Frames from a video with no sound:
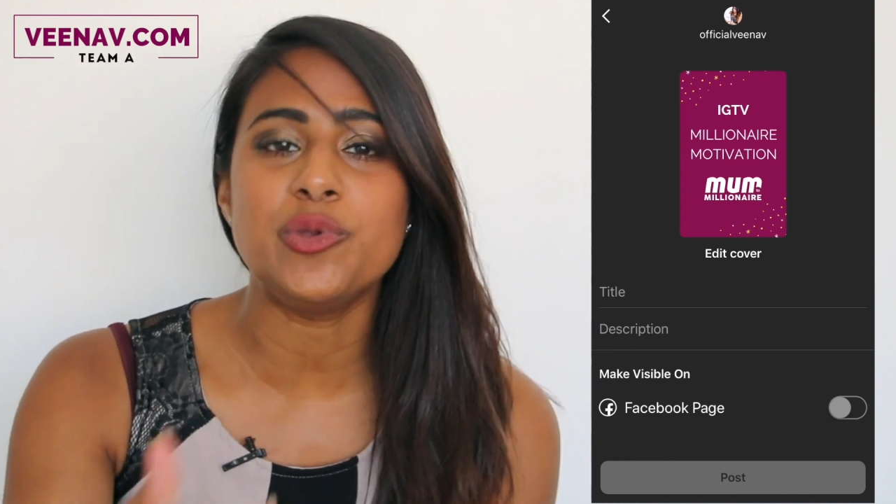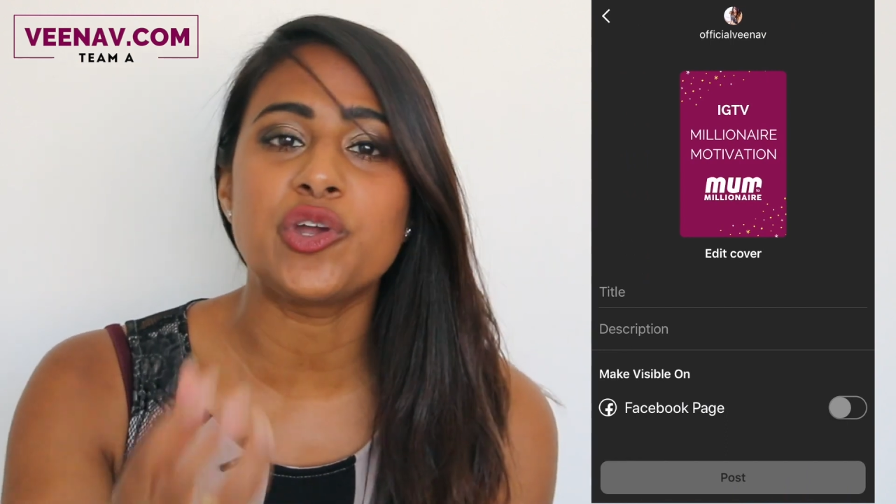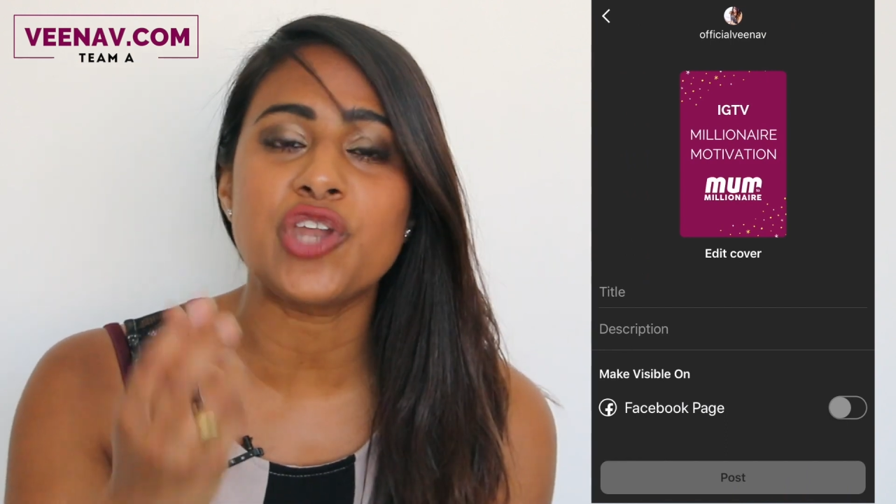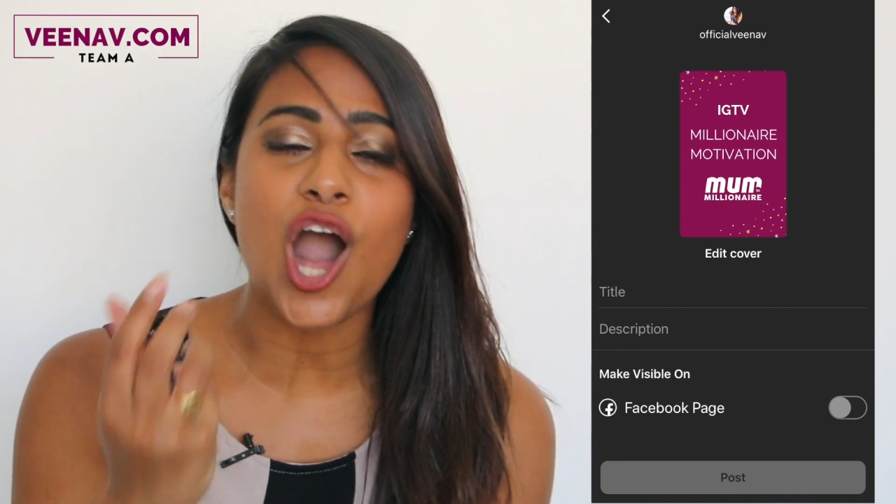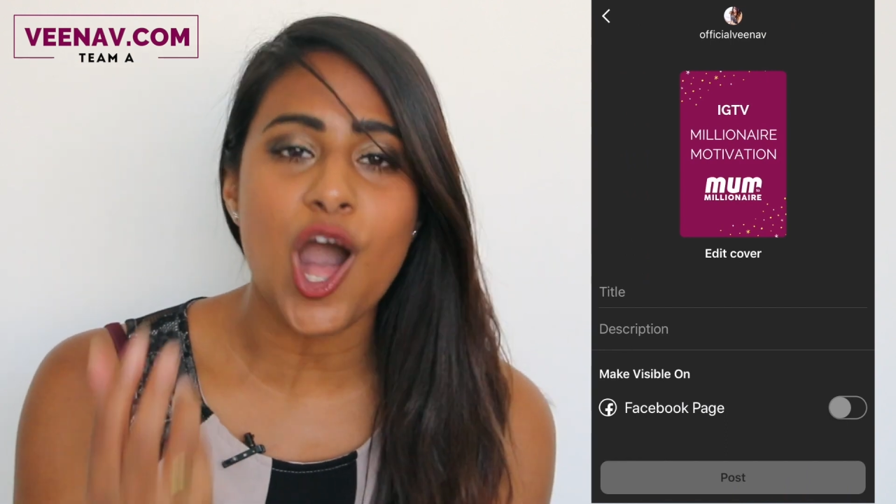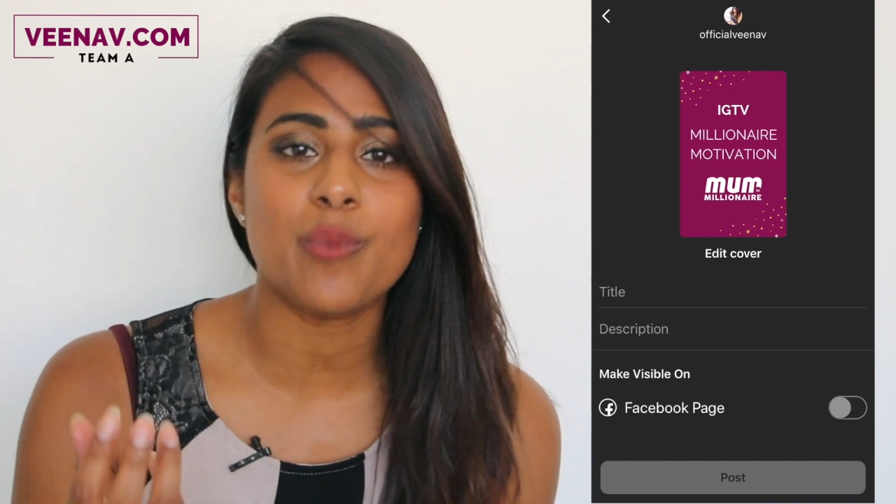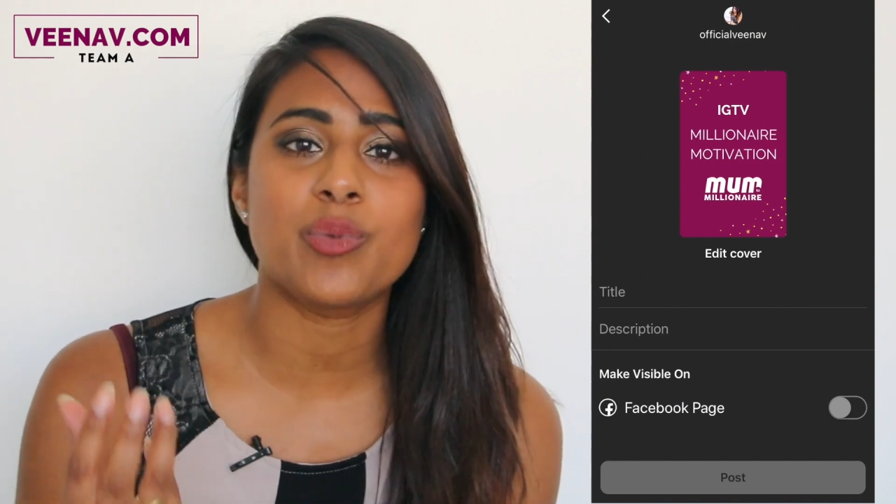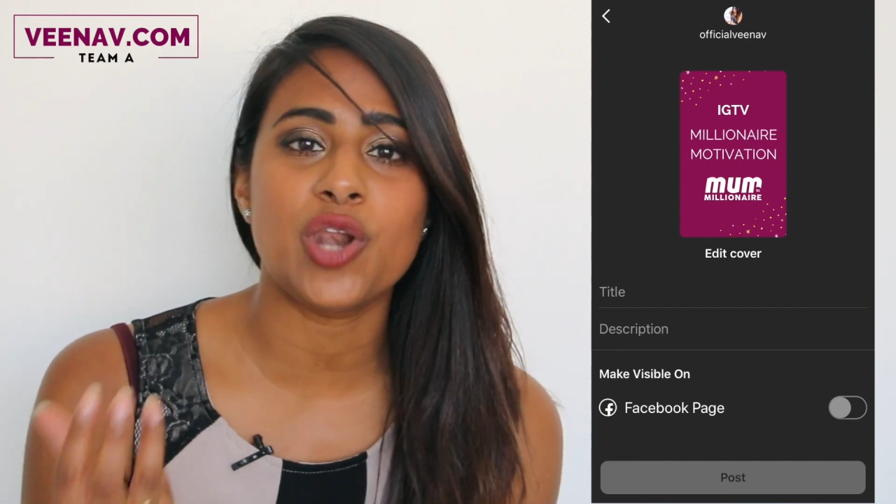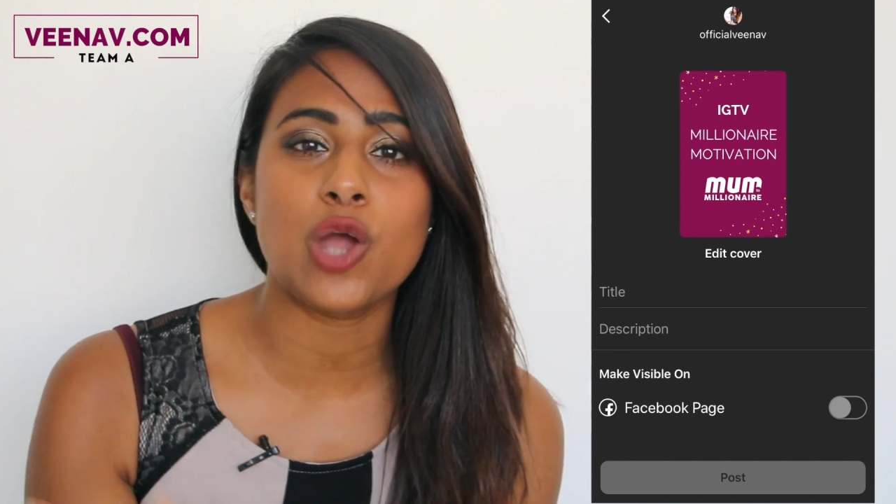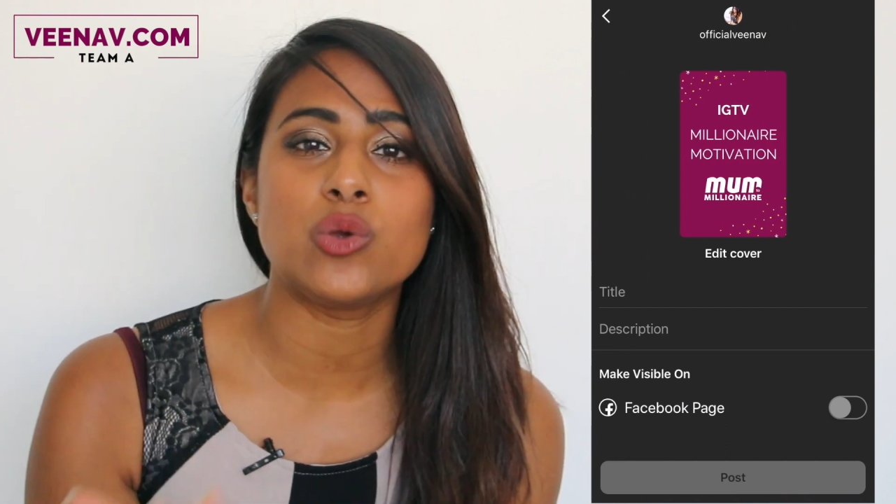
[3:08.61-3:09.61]
you can
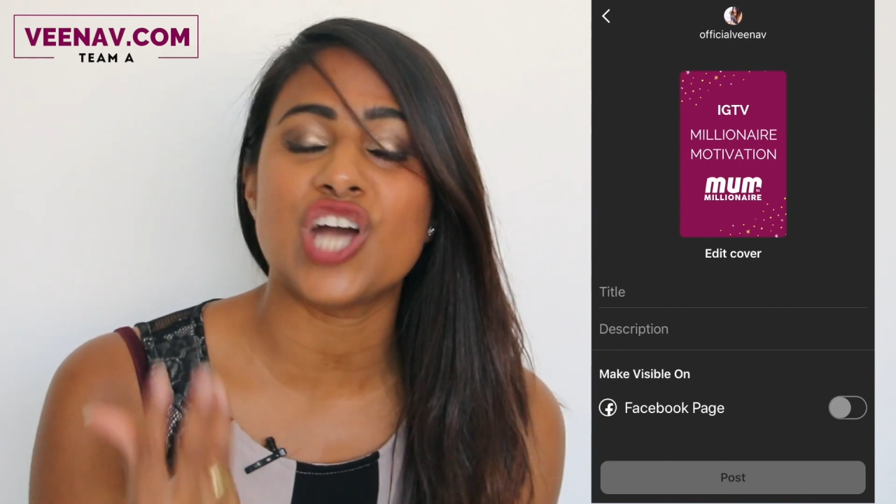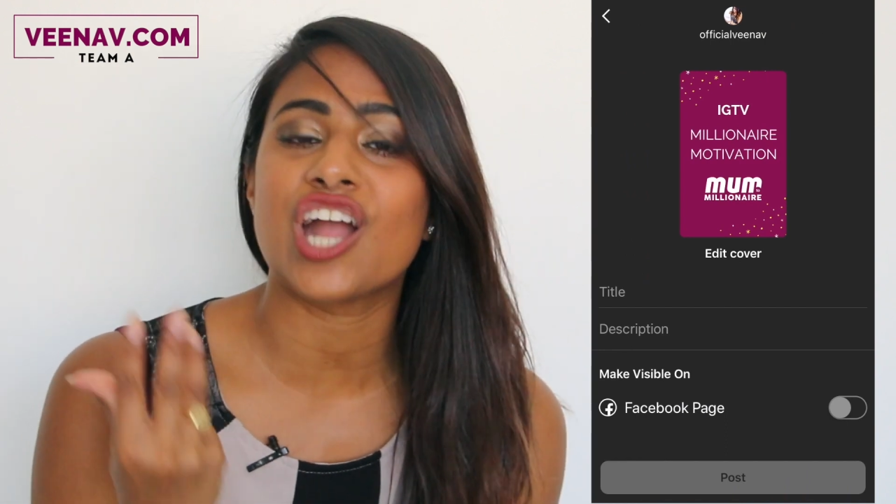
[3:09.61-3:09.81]
upload